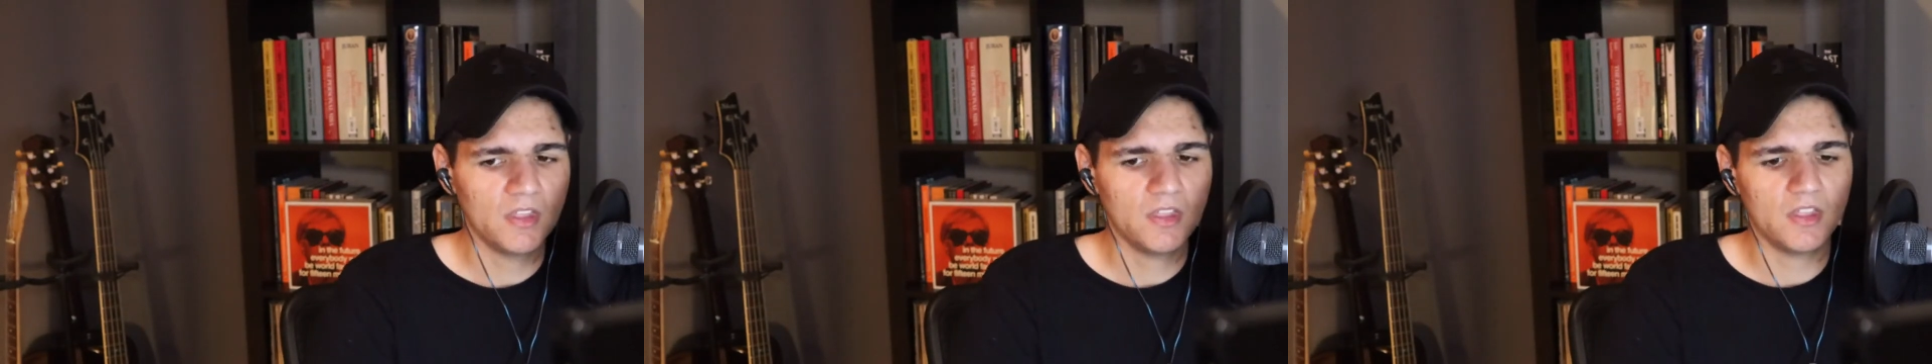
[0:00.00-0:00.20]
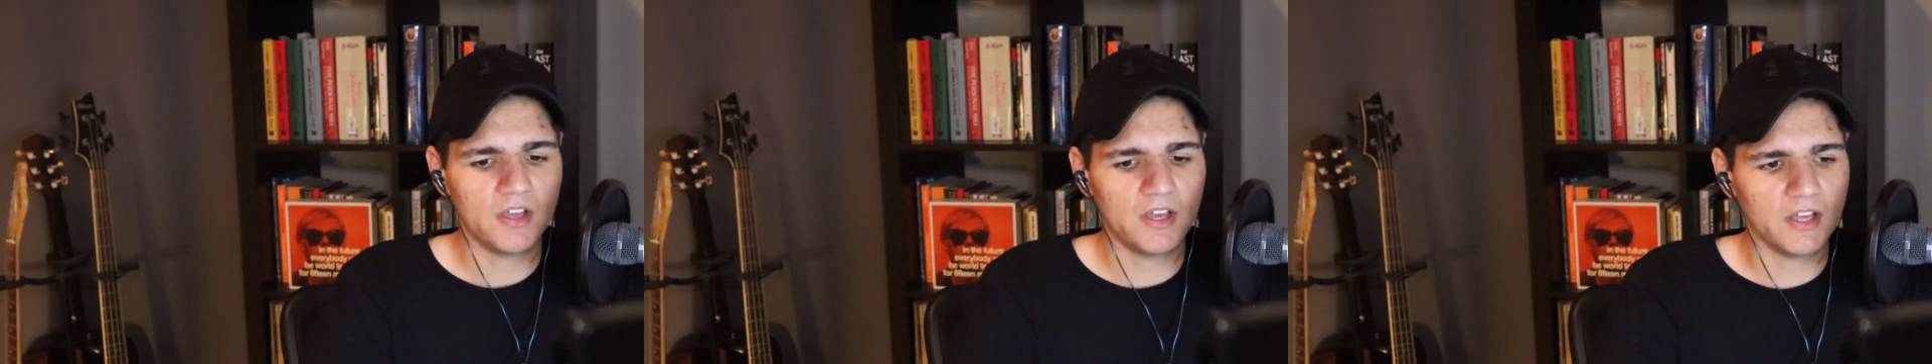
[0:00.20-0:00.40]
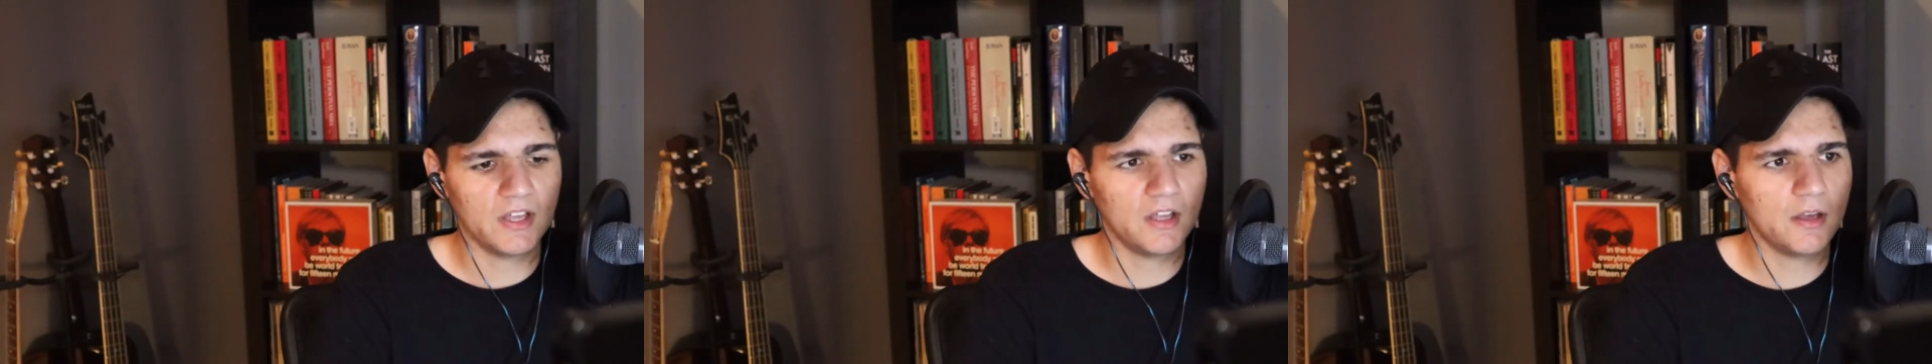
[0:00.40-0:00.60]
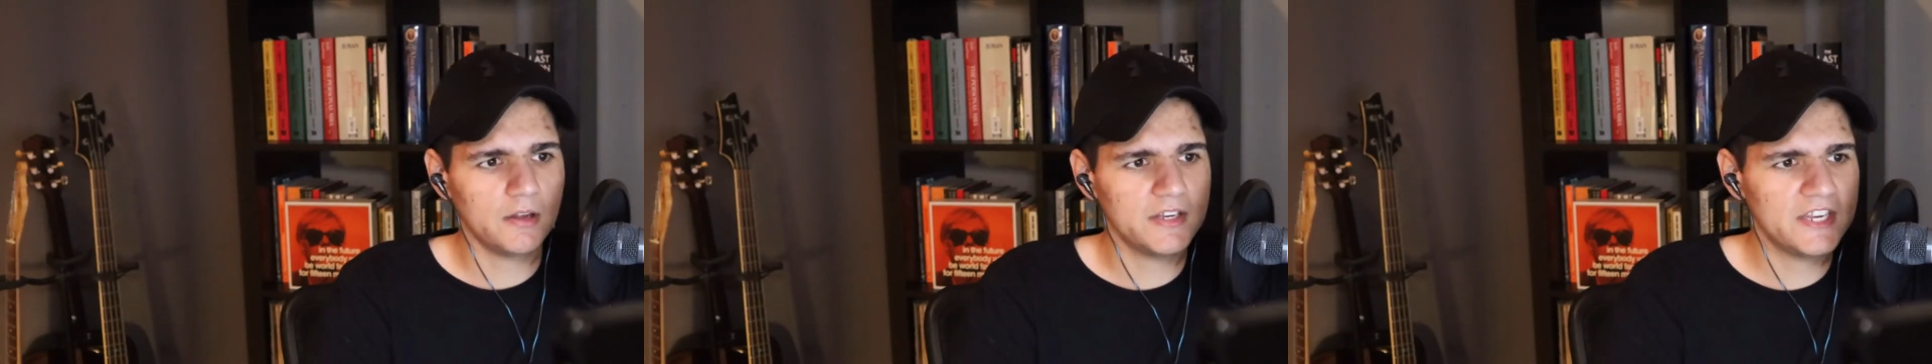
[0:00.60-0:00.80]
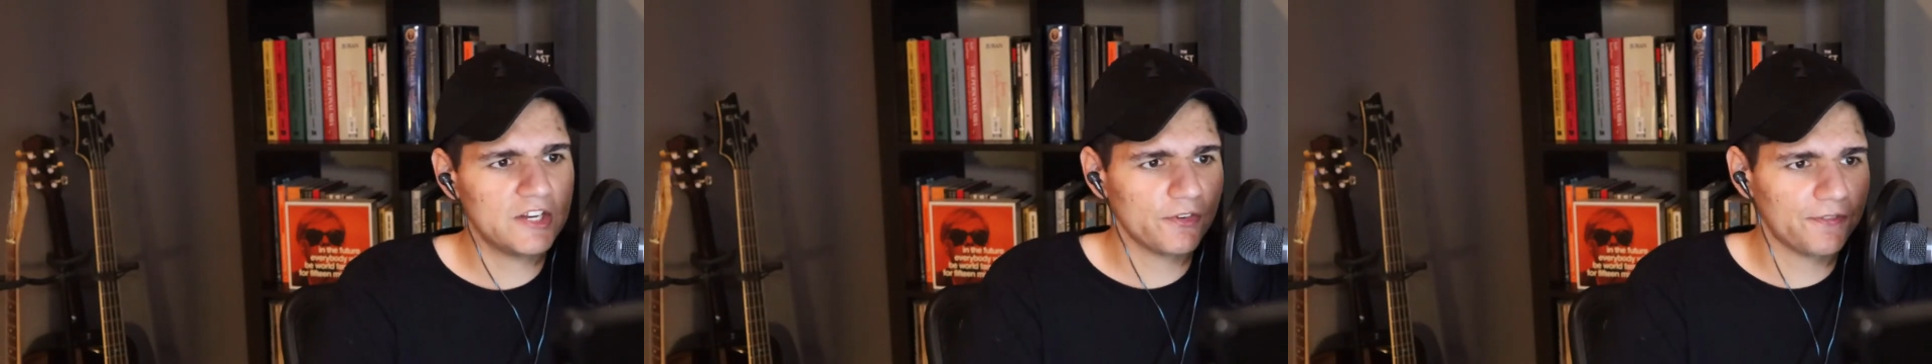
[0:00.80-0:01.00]
Uh,
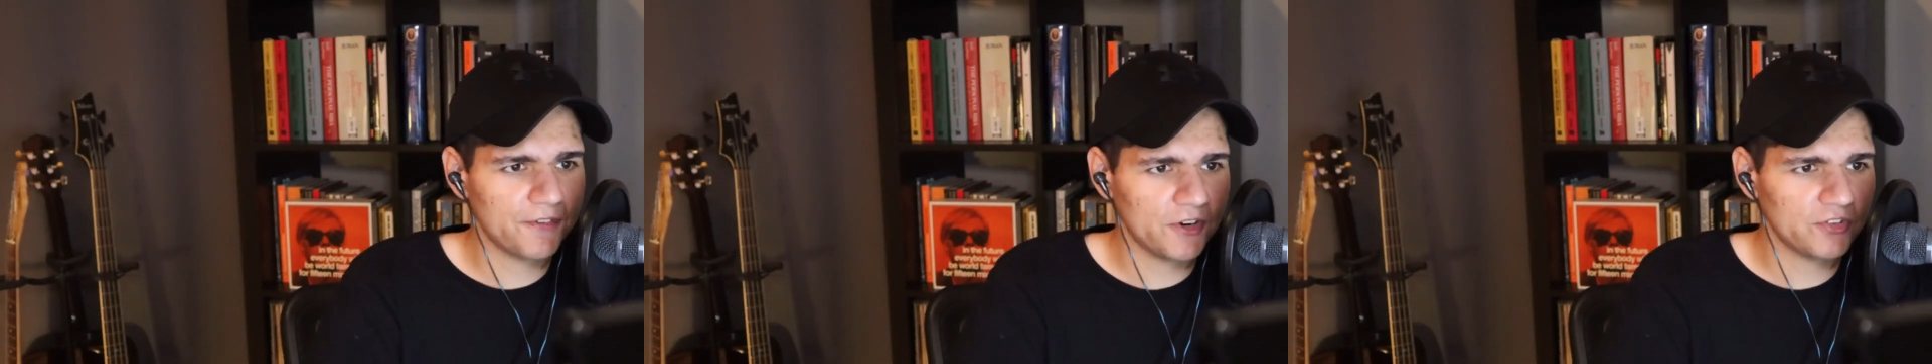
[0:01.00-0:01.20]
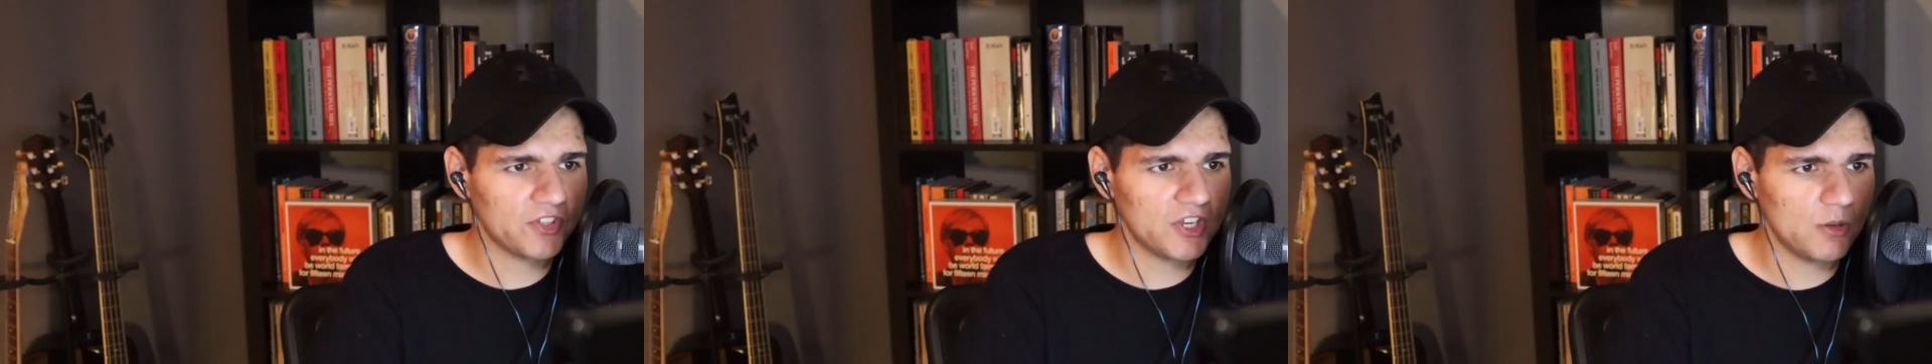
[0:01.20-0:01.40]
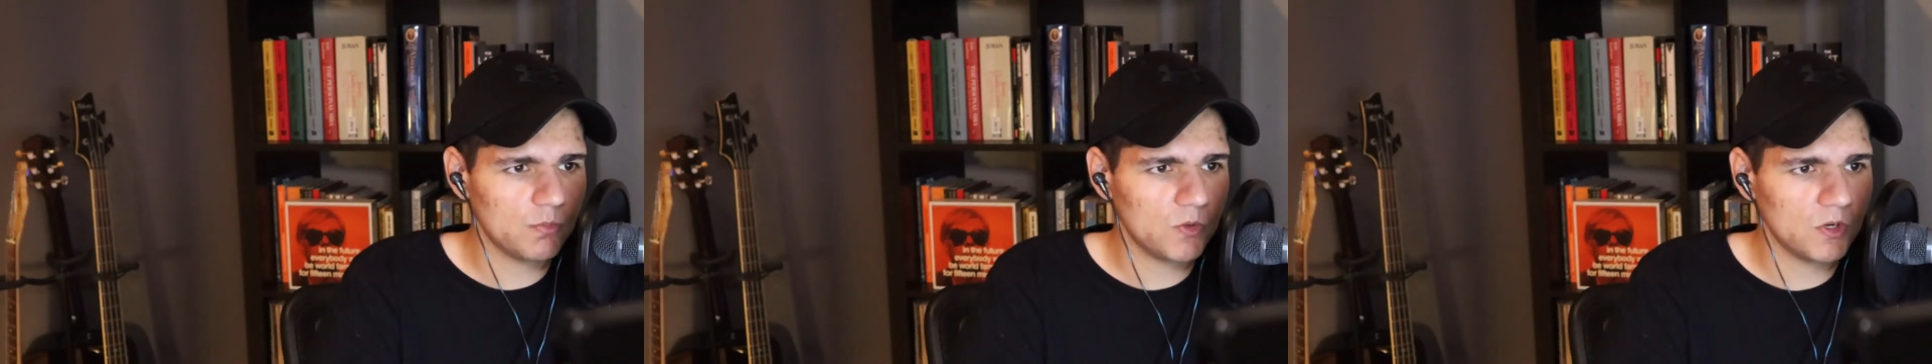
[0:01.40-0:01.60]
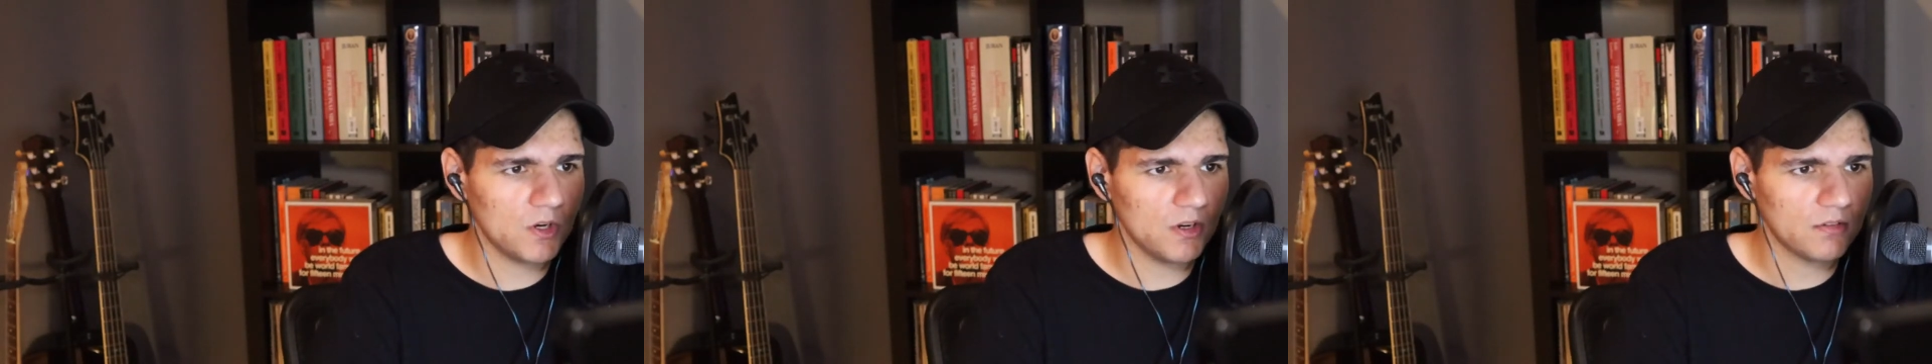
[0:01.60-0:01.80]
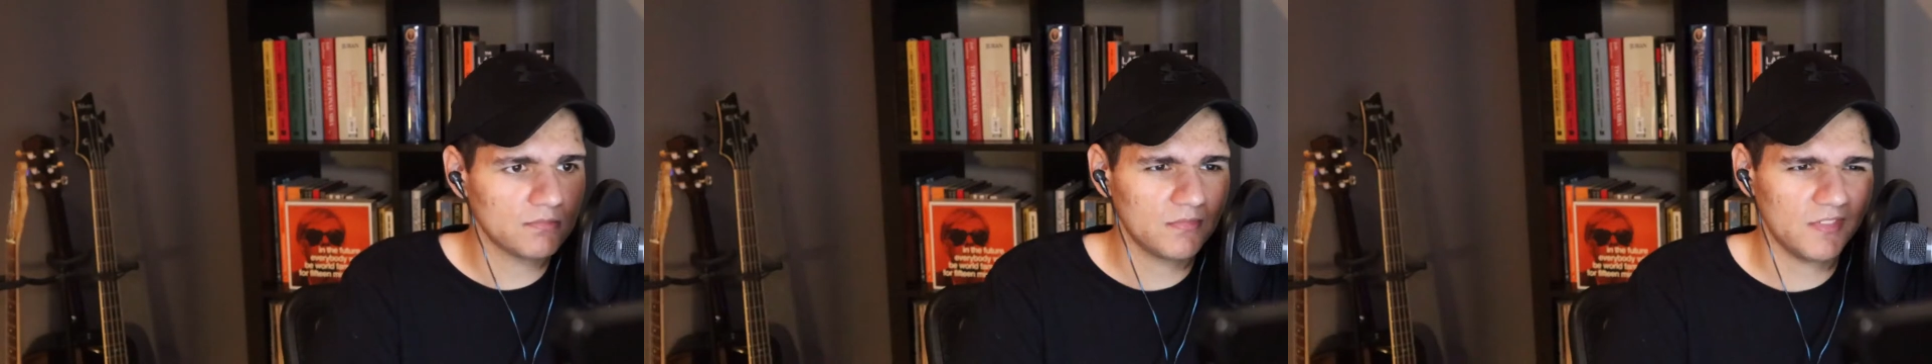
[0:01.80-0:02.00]
need a first name
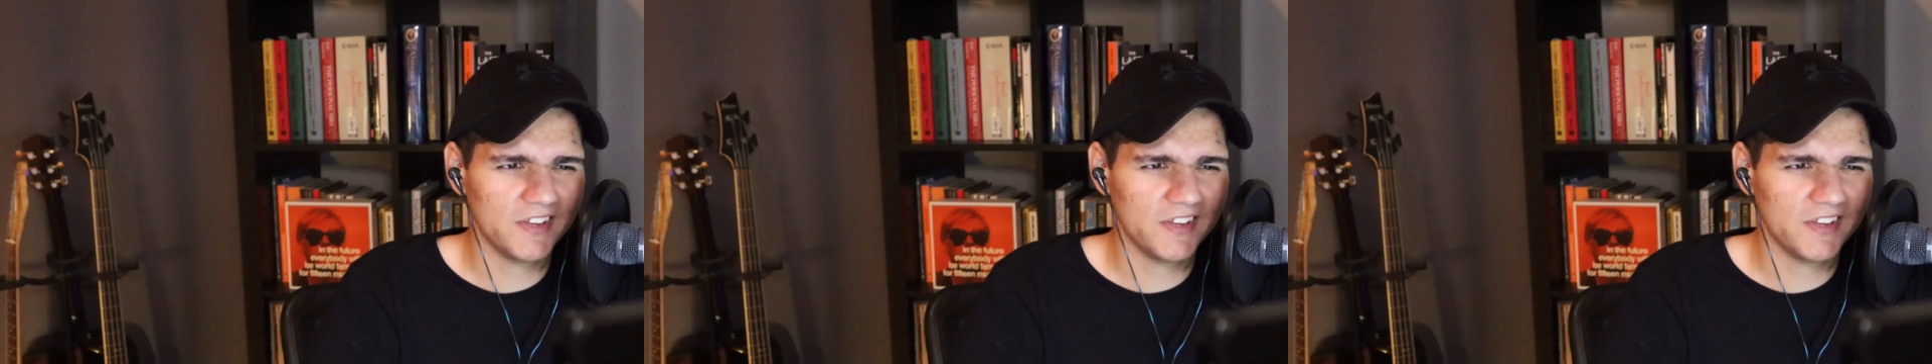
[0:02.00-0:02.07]
here.